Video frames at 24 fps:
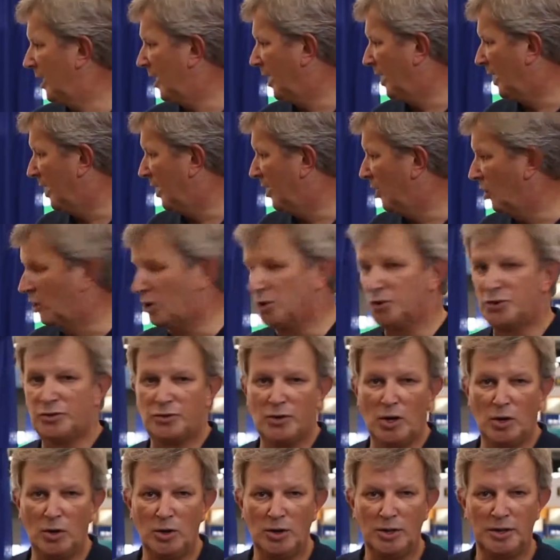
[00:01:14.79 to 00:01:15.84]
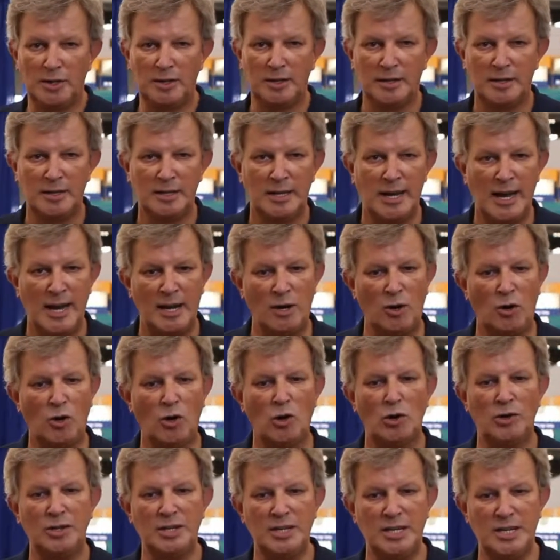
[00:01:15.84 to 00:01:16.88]
uh, a controller, and
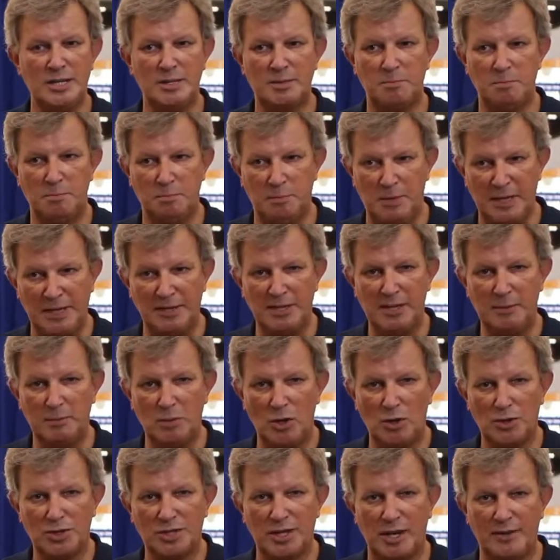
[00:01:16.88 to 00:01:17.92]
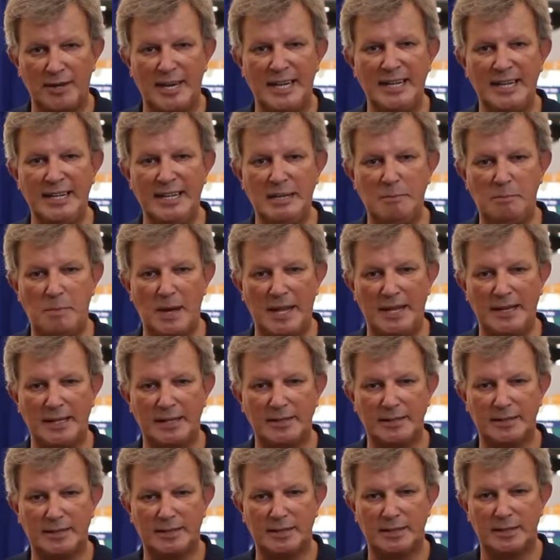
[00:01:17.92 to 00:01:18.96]
all these building blocks are
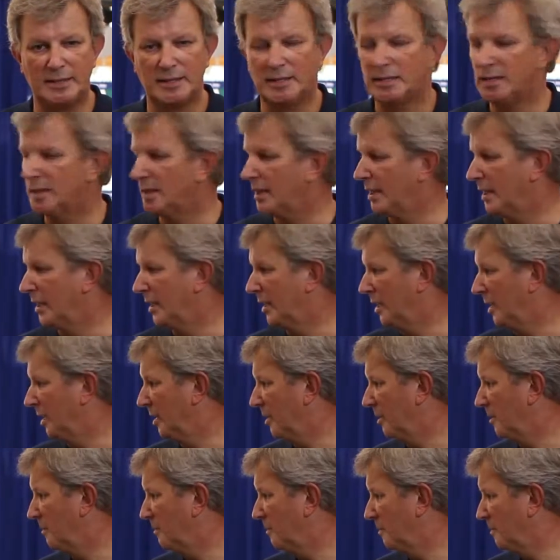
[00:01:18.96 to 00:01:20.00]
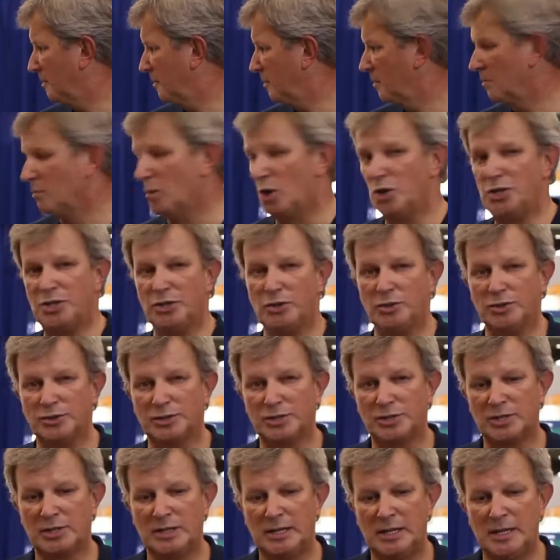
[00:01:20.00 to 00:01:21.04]
independent uh,
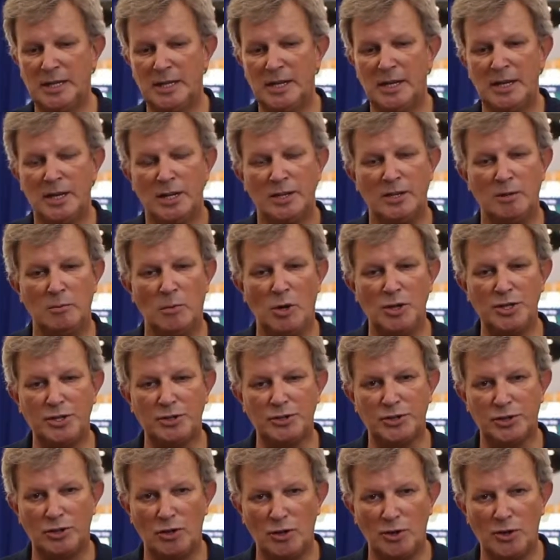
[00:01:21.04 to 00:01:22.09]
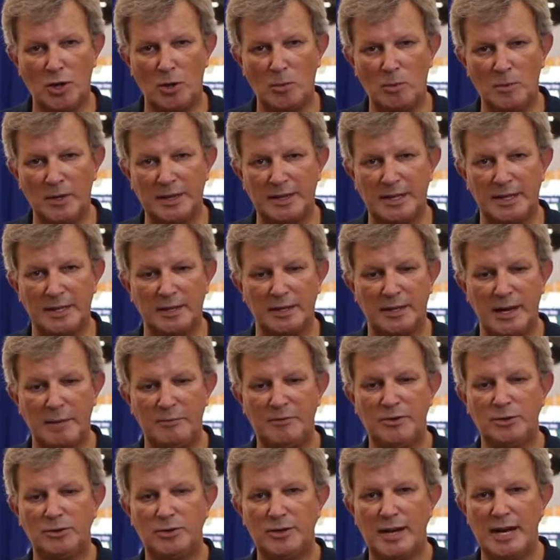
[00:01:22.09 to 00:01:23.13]
modules. The modules all come with their
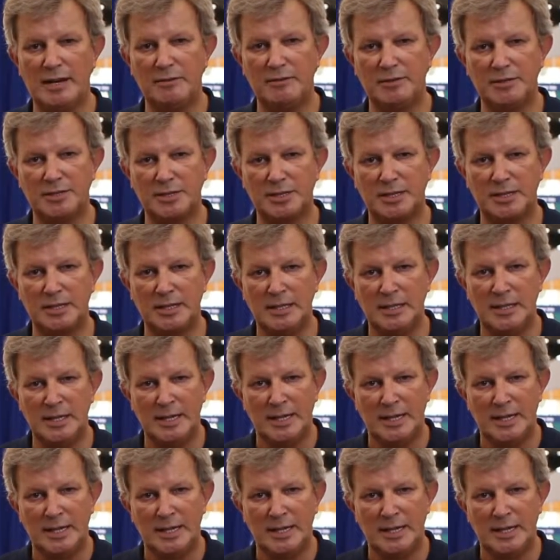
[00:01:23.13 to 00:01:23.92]
LabVIEW drivers.